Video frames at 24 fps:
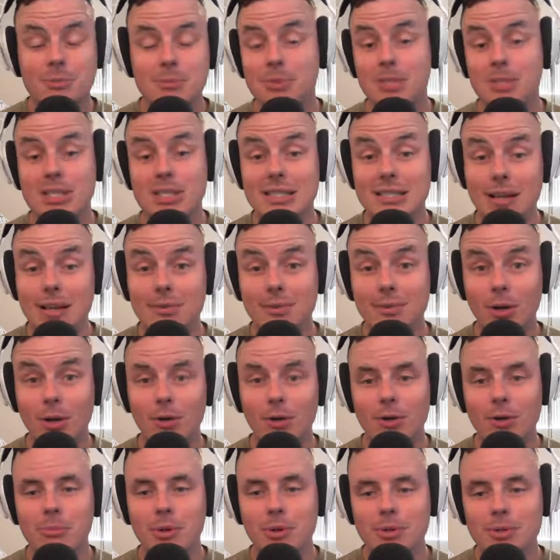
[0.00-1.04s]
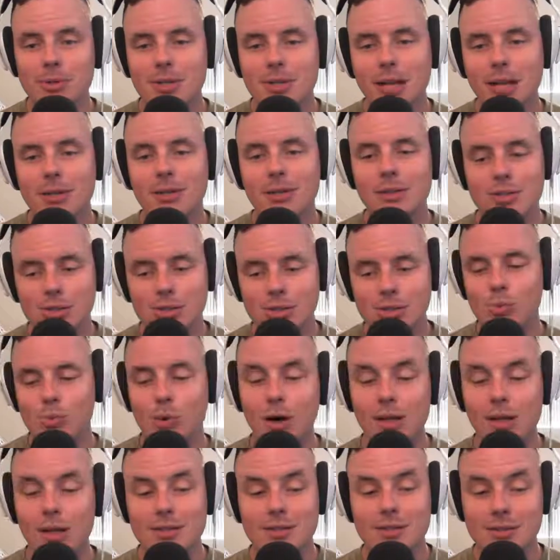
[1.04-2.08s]
but she's never owned a motorcycle and she
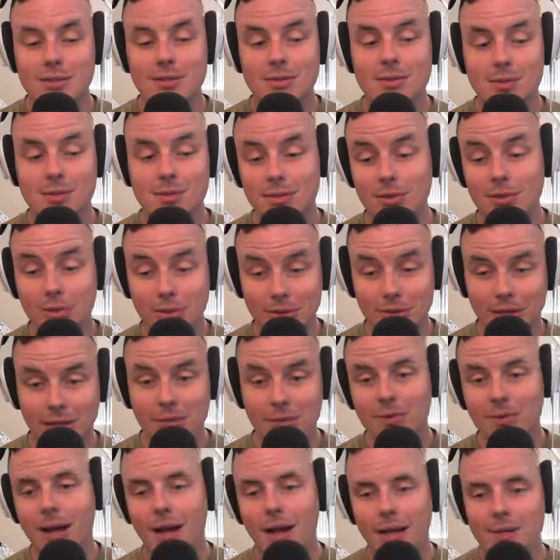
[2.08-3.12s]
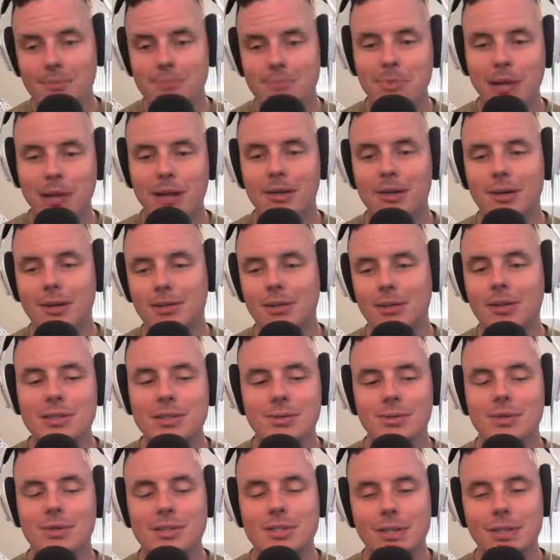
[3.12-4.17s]
wants to learn how to ride better and all that
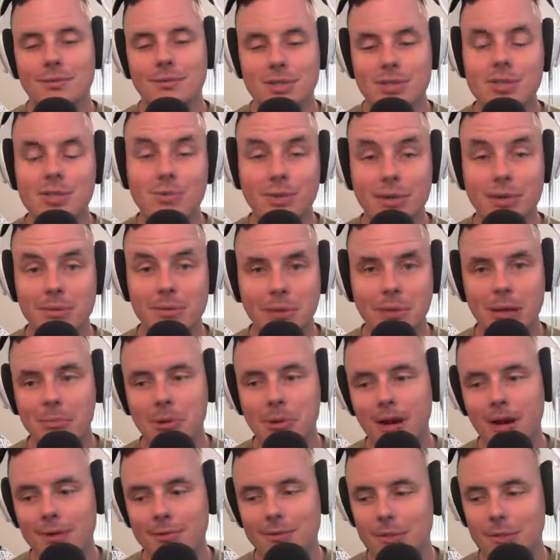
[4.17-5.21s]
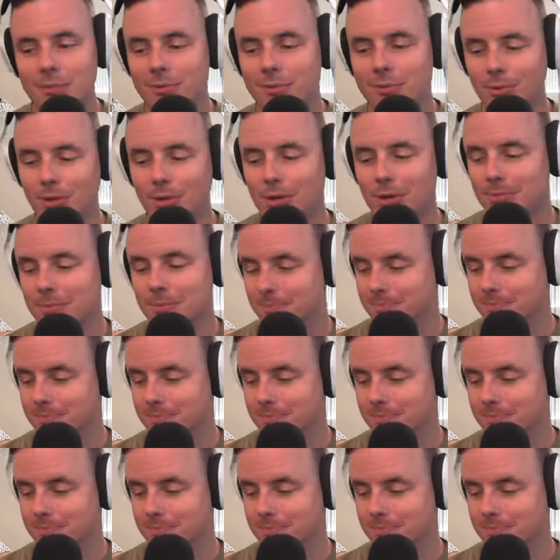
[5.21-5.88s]
sort of stuff. She's ridden my Bonneville before.